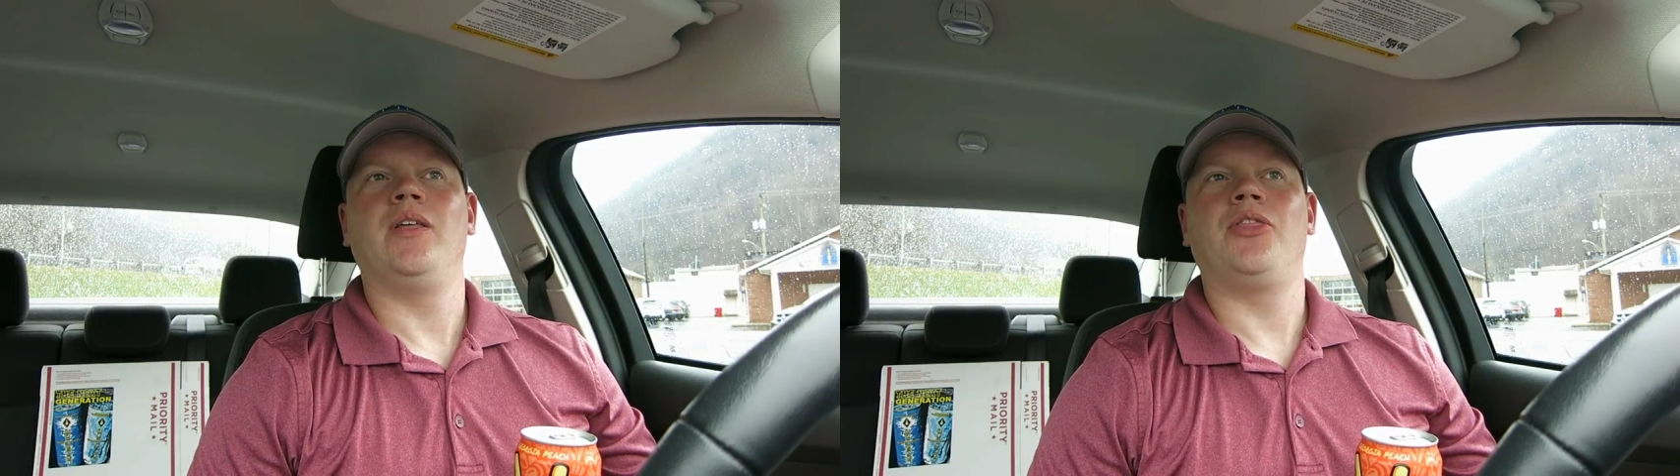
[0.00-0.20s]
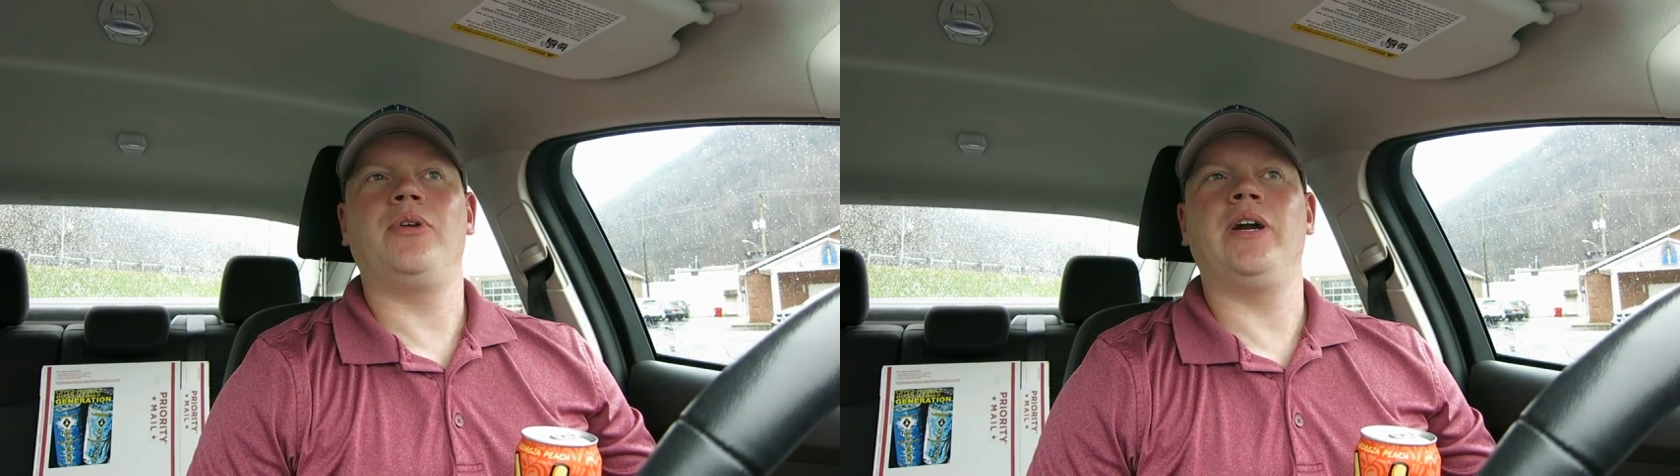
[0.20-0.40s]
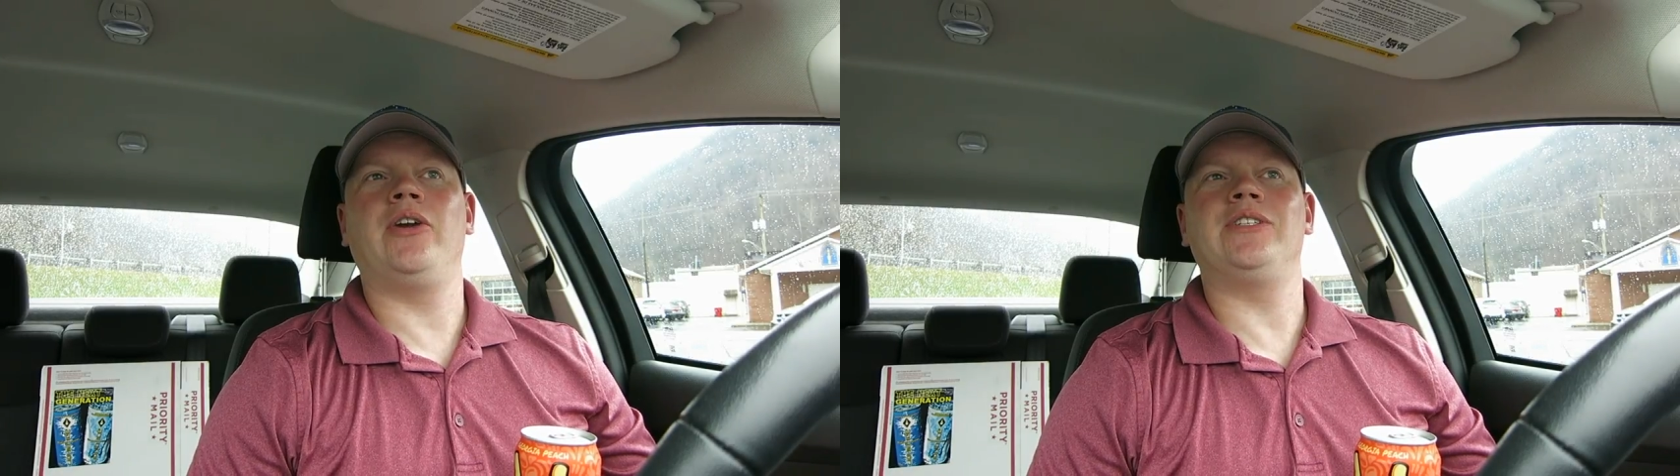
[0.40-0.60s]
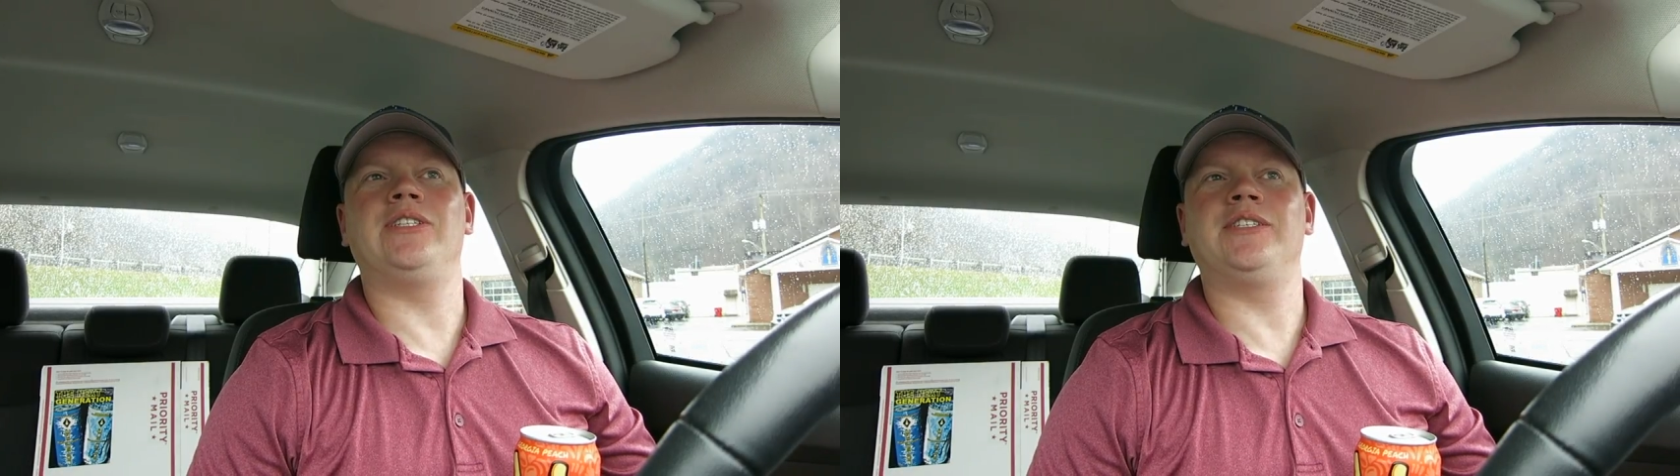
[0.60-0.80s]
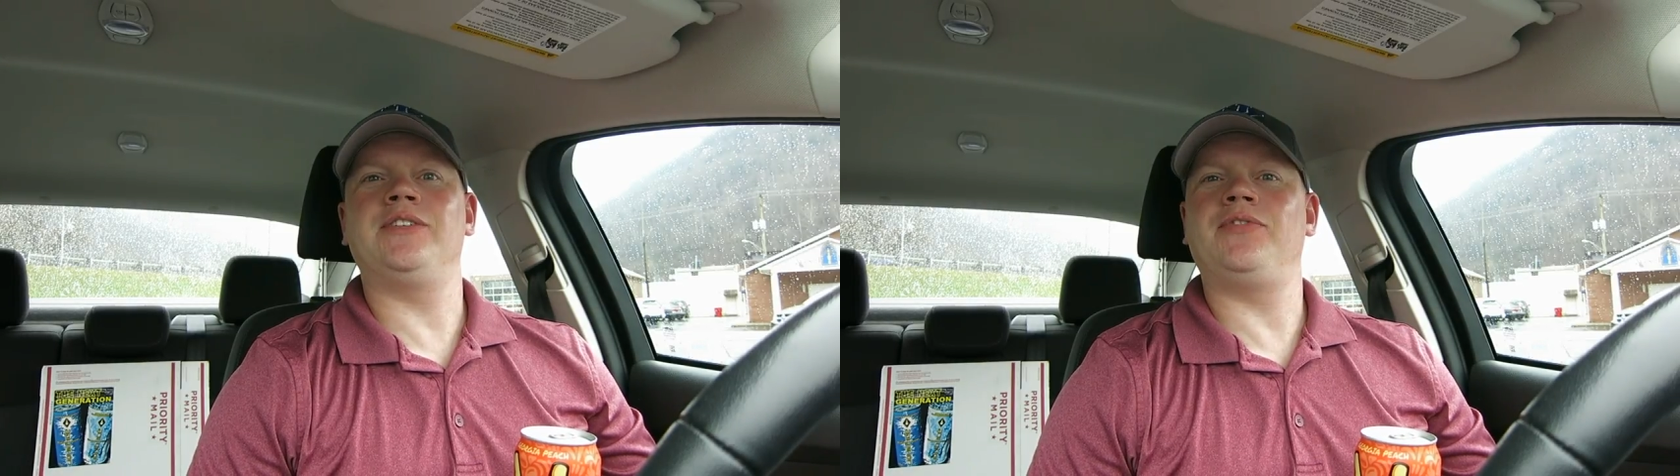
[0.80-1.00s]
three hundred
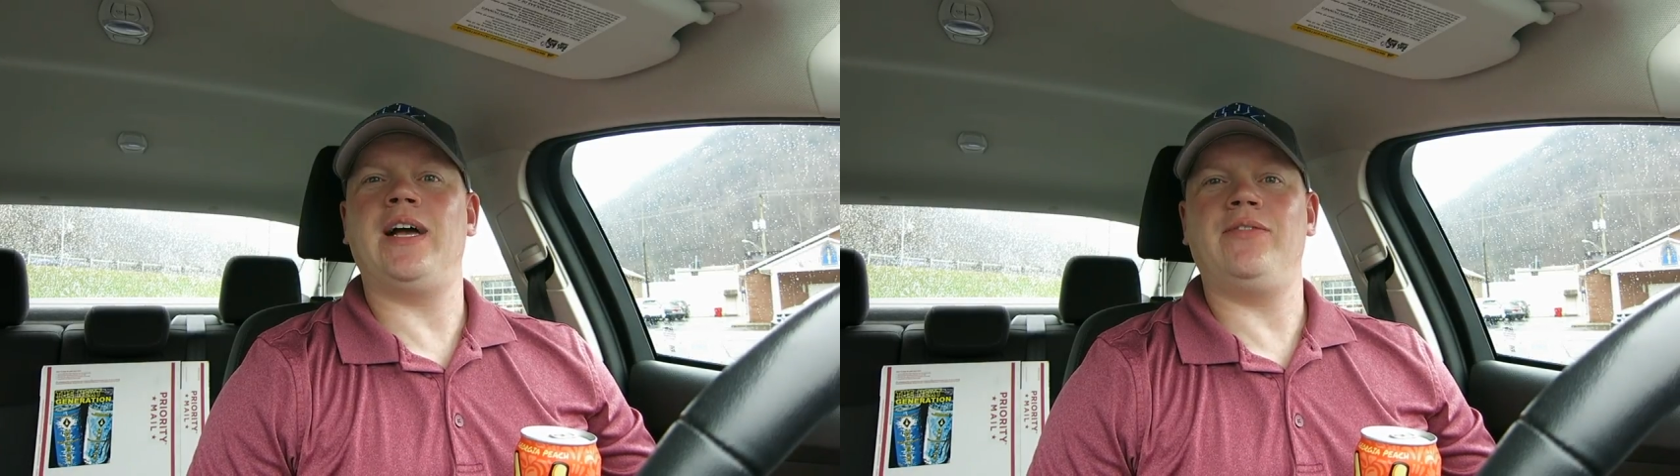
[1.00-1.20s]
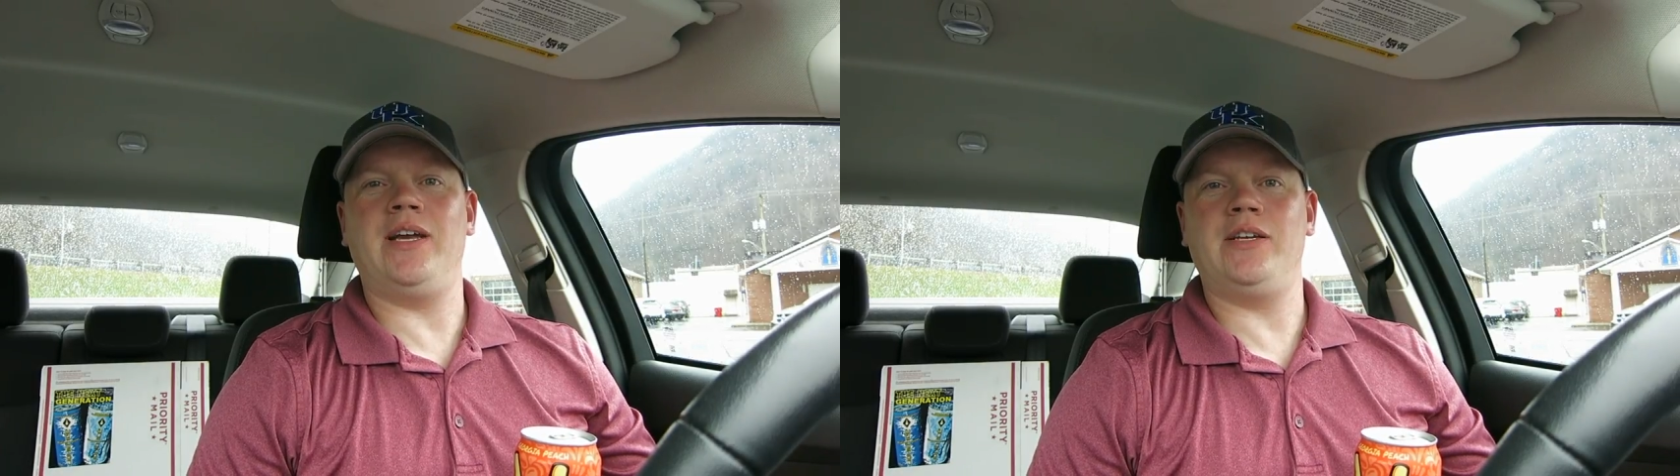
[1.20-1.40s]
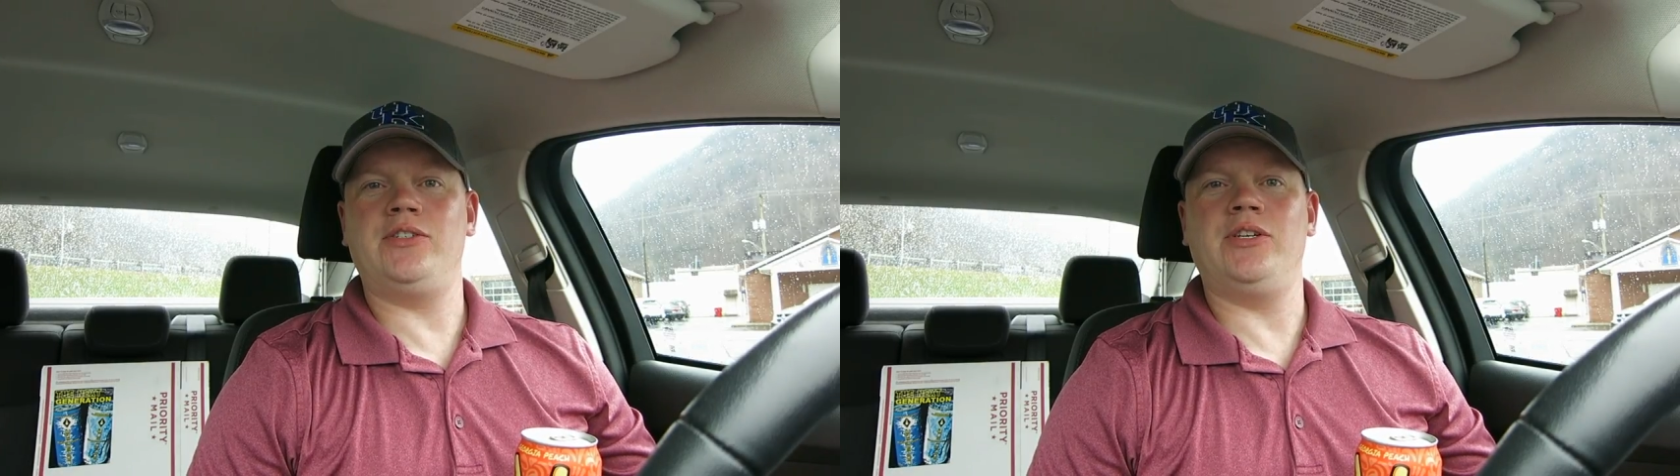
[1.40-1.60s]
sixty-five days a